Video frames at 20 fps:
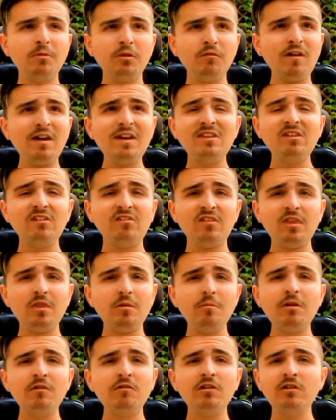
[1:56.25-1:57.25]
greatest in the
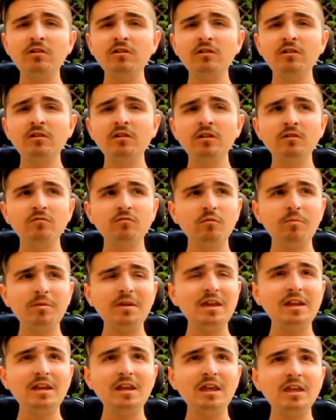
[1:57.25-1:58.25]
mirror.
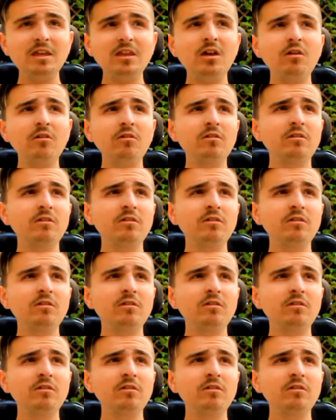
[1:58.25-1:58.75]
Repeatedly, no.